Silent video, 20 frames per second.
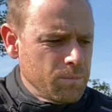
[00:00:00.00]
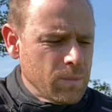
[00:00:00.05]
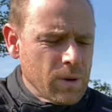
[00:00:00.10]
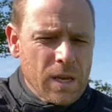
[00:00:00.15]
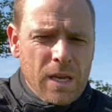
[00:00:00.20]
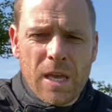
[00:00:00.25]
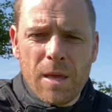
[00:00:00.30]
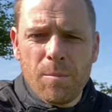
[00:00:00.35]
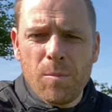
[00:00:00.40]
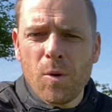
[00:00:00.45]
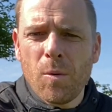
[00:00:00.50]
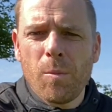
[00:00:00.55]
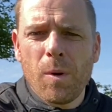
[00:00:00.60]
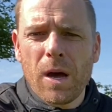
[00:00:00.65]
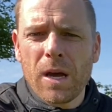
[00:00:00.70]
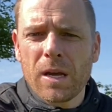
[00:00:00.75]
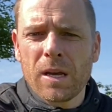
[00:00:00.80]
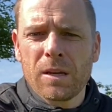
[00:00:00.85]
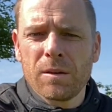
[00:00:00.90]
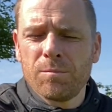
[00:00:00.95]
keep your
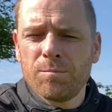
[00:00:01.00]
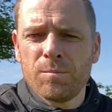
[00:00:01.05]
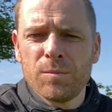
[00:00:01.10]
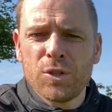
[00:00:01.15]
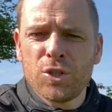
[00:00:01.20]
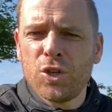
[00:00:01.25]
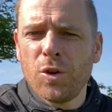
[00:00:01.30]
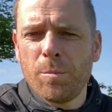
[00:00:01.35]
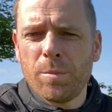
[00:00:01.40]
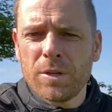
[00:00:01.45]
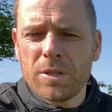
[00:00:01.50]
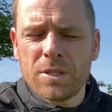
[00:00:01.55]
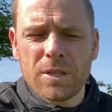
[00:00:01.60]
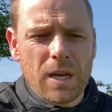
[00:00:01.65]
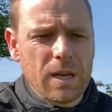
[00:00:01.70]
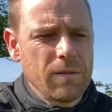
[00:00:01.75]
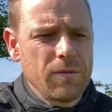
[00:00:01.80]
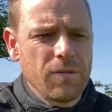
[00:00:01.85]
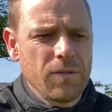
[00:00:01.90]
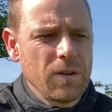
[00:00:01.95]
bike super
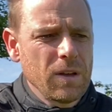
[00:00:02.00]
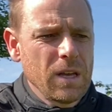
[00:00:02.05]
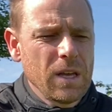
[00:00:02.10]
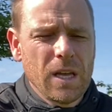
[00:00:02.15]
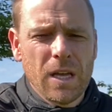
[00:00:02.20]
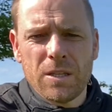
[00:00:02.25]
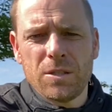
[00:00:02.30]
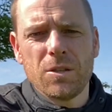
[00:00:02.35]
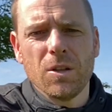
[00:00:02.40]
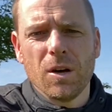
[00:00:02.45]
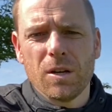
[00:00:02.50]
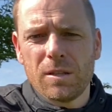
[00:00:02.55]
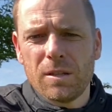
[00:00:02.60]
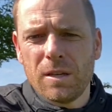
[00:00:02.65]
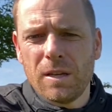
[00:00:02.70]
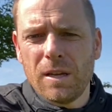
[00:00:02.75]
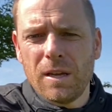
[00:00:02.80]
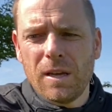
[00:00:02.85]
safe. It's not.